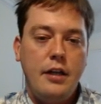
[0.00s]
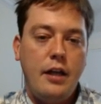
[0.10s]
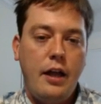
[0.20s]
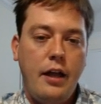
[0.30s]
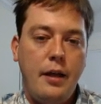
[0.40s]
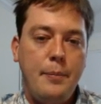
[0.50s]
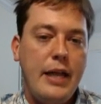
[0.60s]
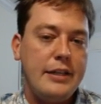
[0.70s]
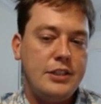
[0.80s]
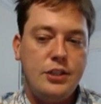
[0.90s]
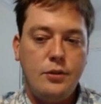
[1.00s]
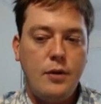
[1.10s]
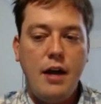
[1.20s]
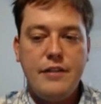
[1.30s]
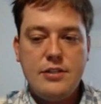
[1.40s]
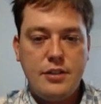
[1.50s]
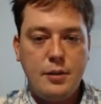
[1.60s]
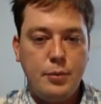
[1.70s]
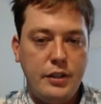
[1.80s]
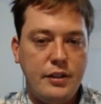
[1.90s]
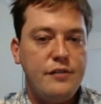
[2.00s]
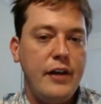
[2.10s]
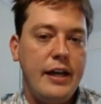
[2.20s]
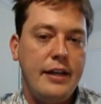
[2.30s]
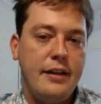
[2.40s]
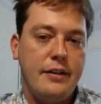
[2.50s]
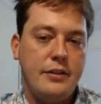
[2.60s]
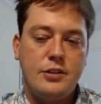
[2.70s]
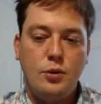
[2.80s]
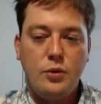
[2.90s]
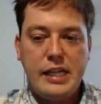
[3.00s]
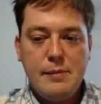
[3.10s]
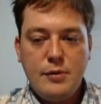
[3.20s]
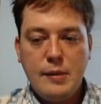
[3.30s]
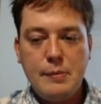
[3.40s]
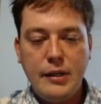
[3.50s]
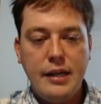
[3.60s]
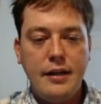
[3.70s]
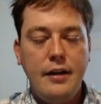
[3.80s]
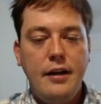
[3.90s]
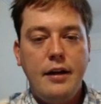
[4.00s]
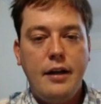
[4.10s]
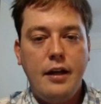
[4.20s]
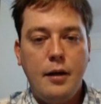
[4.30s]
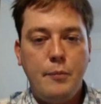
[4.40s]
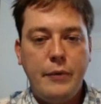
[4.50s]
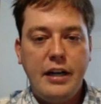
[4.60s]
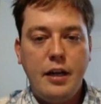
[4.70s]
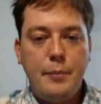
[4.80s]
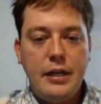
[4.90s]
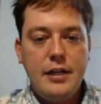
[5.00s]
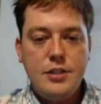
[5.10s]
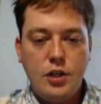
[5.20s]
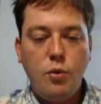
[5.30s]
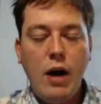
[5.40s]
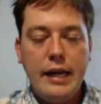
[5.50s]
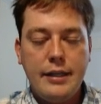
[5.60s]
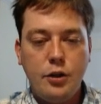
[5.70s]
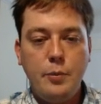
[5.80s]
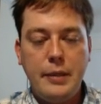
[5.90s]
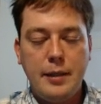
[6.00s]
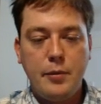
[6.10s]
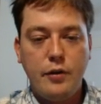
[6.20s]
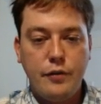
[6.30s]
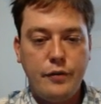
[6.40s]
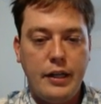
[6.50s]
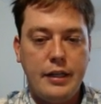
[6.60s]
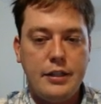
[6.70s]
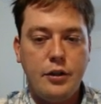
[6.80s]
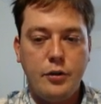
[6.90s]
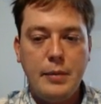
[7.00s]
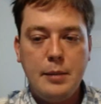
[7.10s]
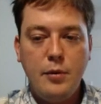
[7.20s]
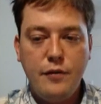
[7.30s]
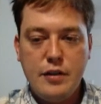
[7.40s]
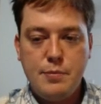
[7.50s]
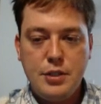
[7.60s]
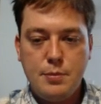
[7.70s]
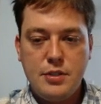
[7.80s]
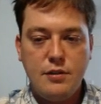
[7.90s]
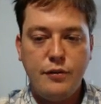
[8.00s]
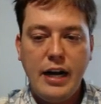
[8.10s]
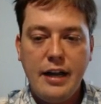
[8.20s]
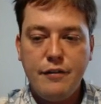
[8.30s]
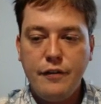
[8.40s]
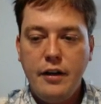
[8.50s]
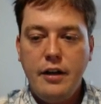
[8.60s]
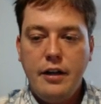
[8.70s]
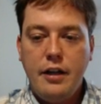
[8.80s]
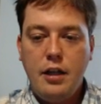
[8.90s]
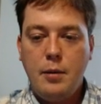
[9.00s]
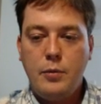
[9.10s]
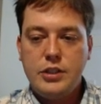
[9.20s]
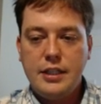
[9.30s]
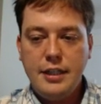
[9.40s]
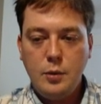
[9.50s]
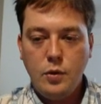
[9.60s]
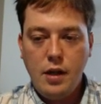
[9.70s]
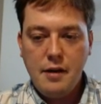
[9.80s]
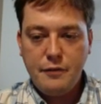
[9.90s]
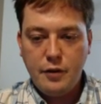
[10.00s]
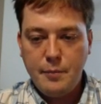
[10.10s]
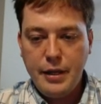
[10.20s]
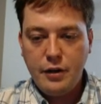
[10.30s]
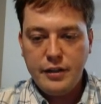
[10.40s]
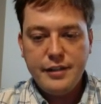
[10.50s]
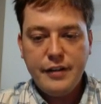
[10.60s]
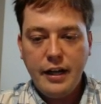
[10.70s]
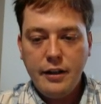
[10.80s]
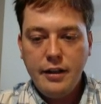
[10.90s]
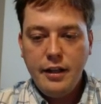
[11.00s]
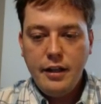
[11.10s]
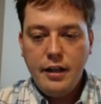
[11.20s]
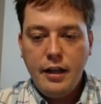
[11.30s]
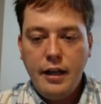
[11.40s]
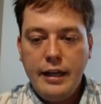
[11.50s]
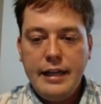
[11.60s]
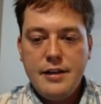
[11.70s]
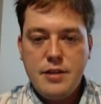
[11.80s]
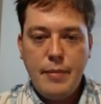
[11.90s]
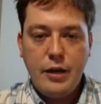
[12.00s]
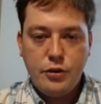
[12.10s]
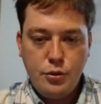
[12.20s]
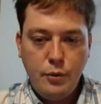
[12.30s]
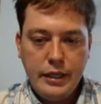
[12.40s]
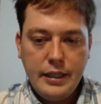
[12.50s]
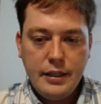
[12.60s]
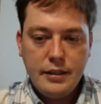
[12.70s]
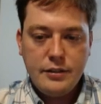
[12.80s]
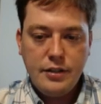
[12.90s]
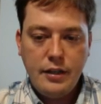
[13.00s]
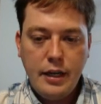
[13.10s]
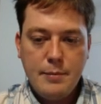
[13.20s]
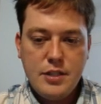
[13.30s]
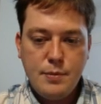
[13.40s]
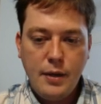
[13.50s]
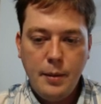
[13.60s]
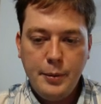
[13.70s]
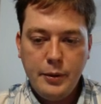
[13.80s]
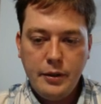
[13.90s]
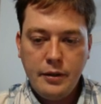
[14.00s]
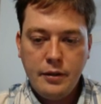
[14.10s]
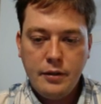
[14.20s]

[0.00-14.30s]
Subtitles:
Black is still obviously completely fine, and there's a whole game to be played, but it is a quiet opening move. The main move is bishop c5. Which I think will offer a better eval, and is about 20 times as popular,